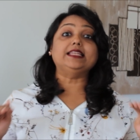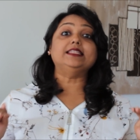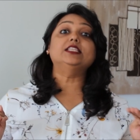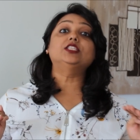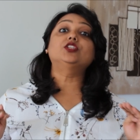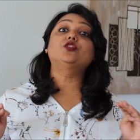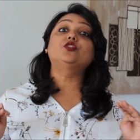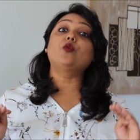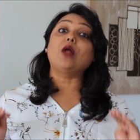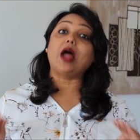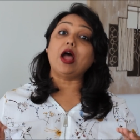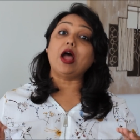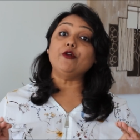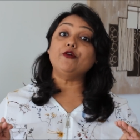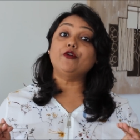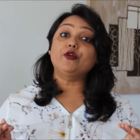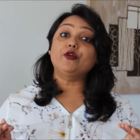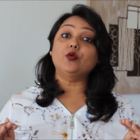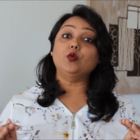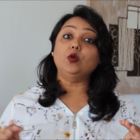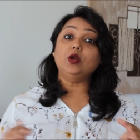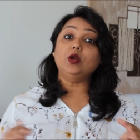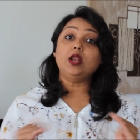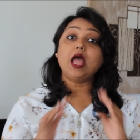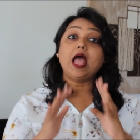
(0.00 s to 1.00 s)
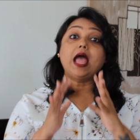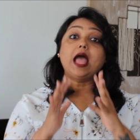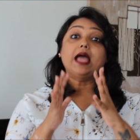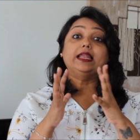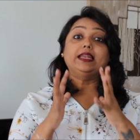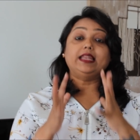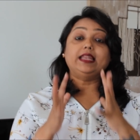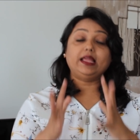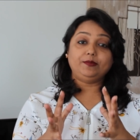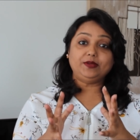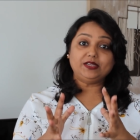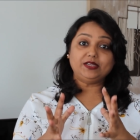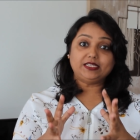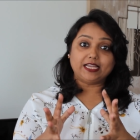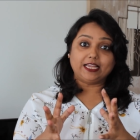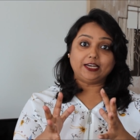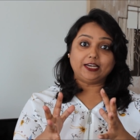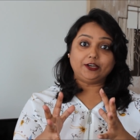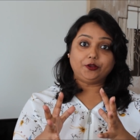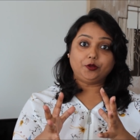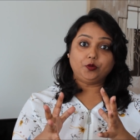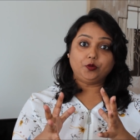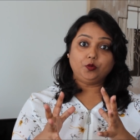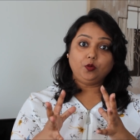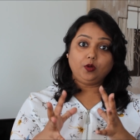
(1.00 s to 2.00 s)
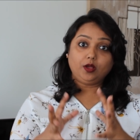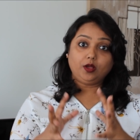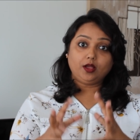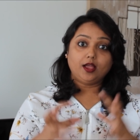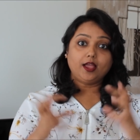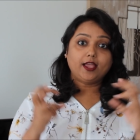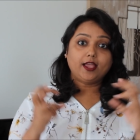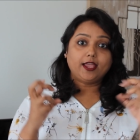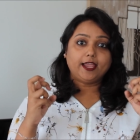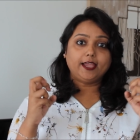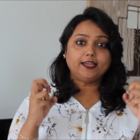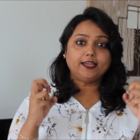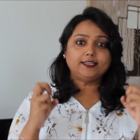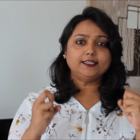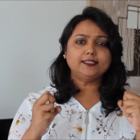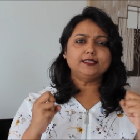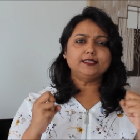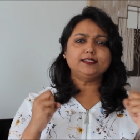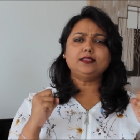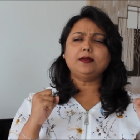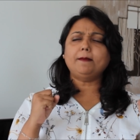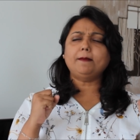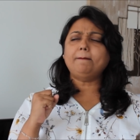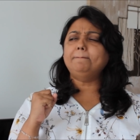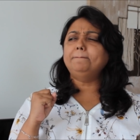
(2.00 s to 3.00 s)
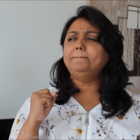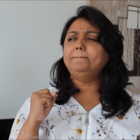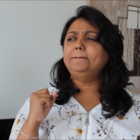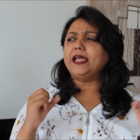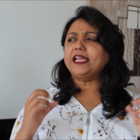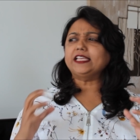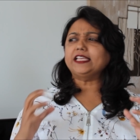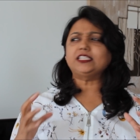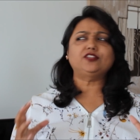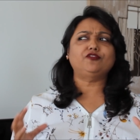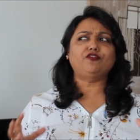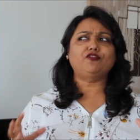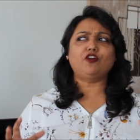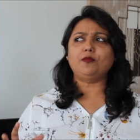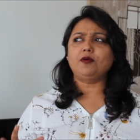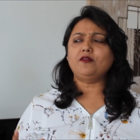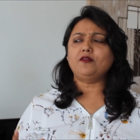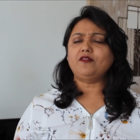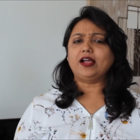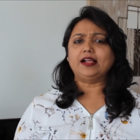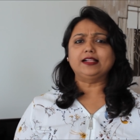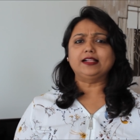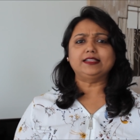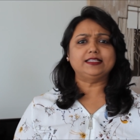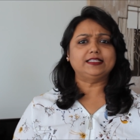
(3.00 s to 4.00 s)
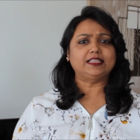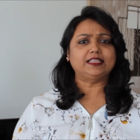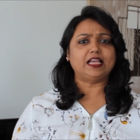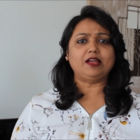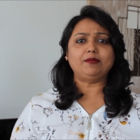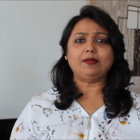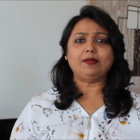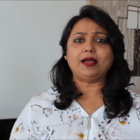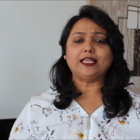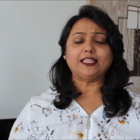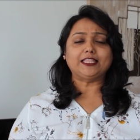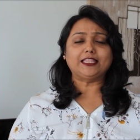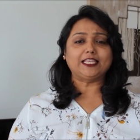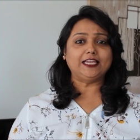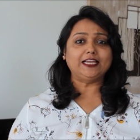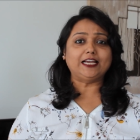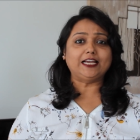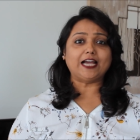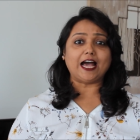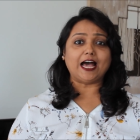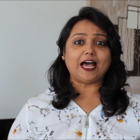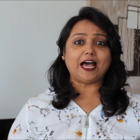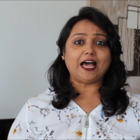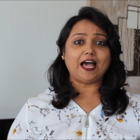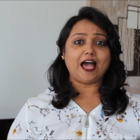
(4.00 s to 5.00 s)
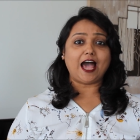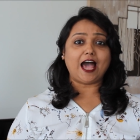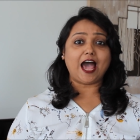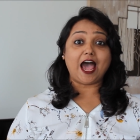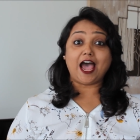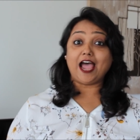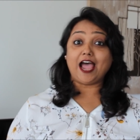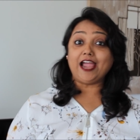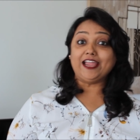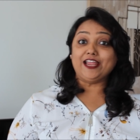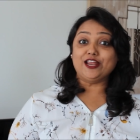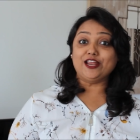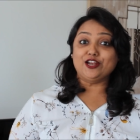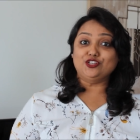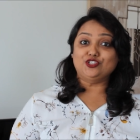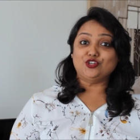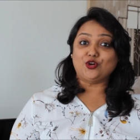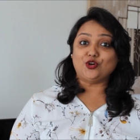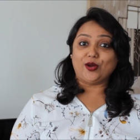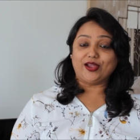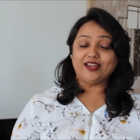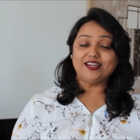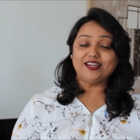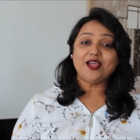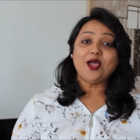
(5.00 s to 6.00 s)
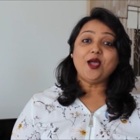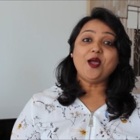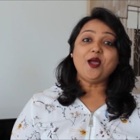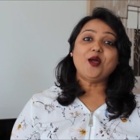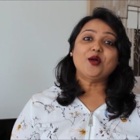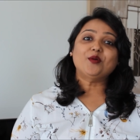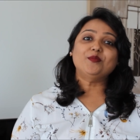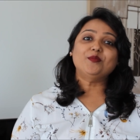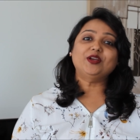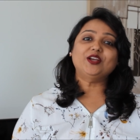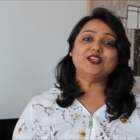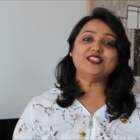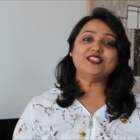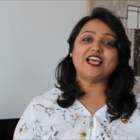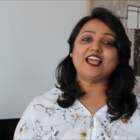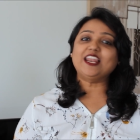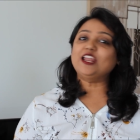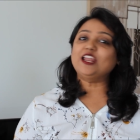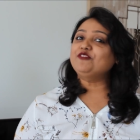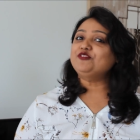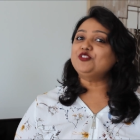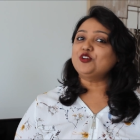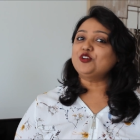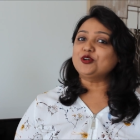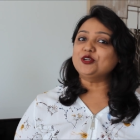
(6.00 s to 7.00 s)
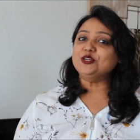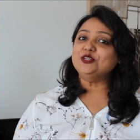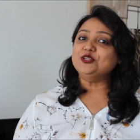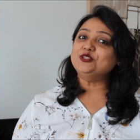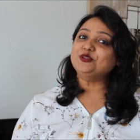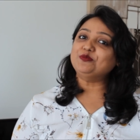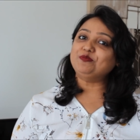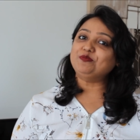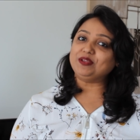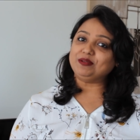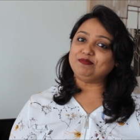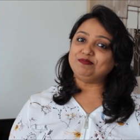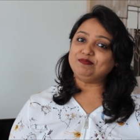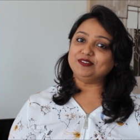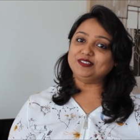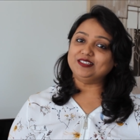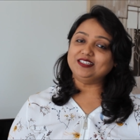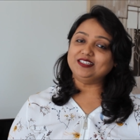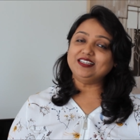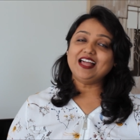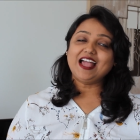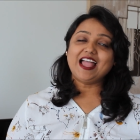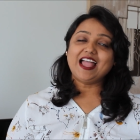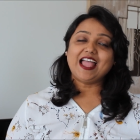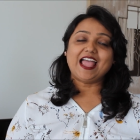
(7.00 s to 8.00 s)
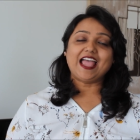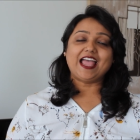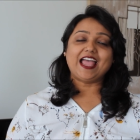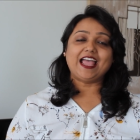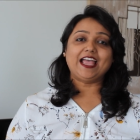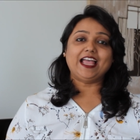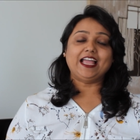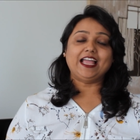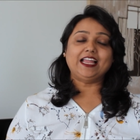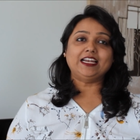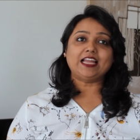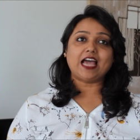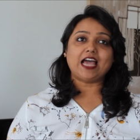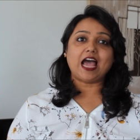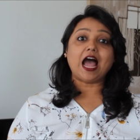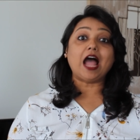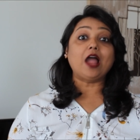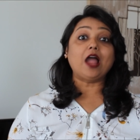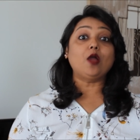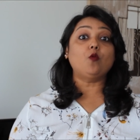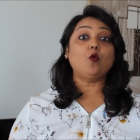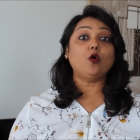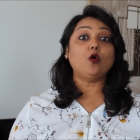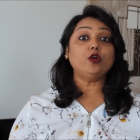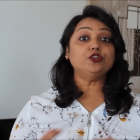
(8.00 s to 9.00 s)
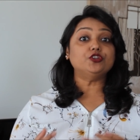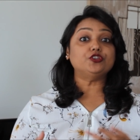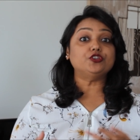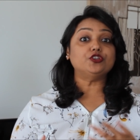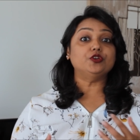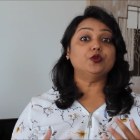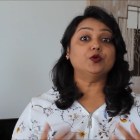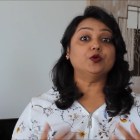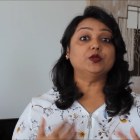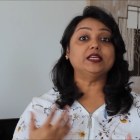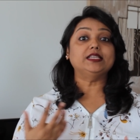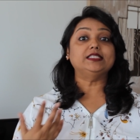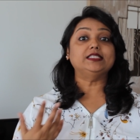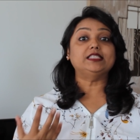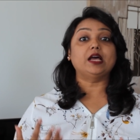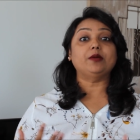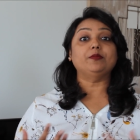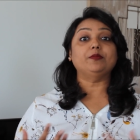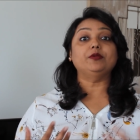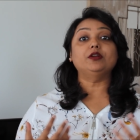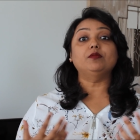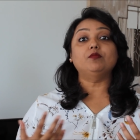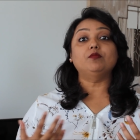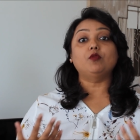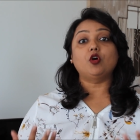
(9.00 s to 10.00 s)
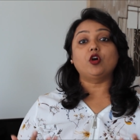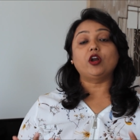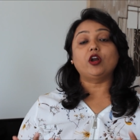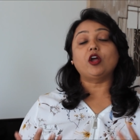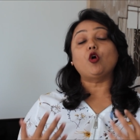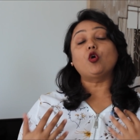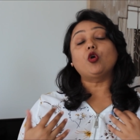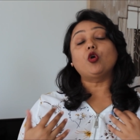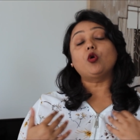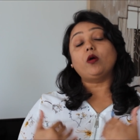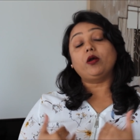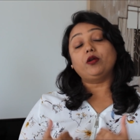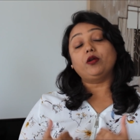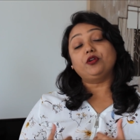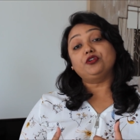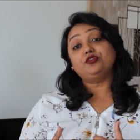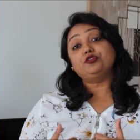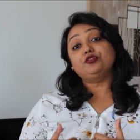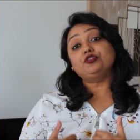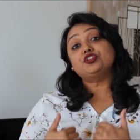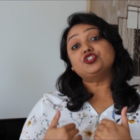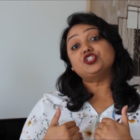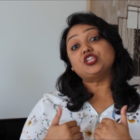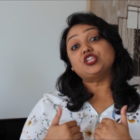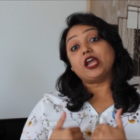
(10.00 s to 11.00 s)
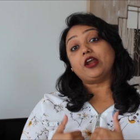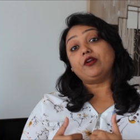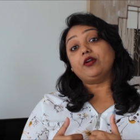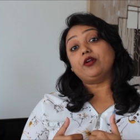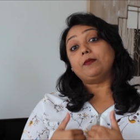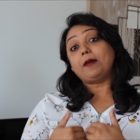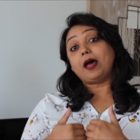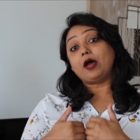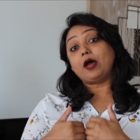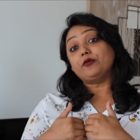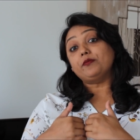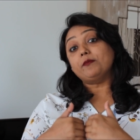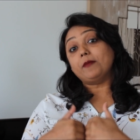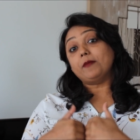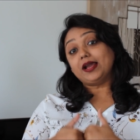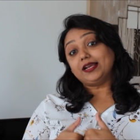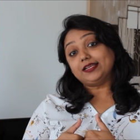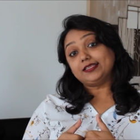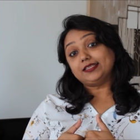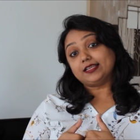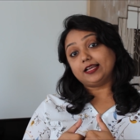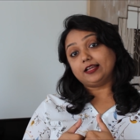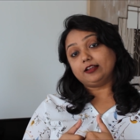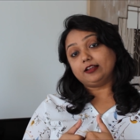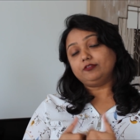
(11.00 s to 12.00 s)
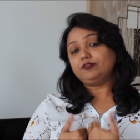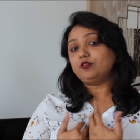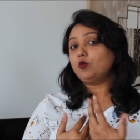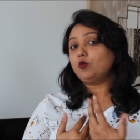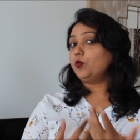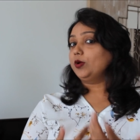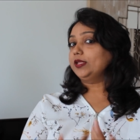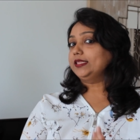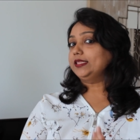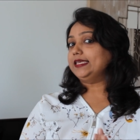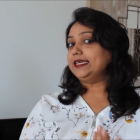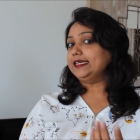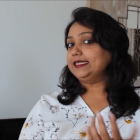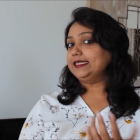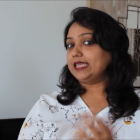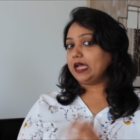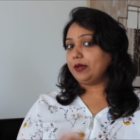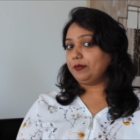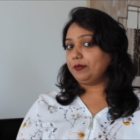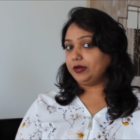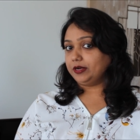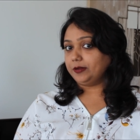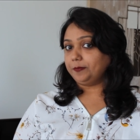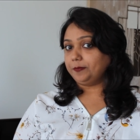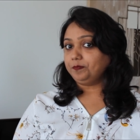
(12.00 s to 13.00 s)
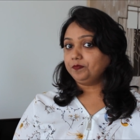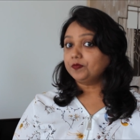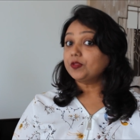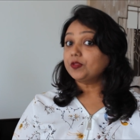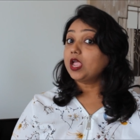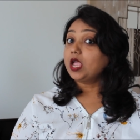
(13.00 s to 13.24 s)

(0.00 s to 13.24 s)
this ground rule, let me tell you, it is the best form of IELTS exam I think I enjoyed, because I love talking to people and I wanted to know the examiner more, or I wanted to share about myself with the examiner.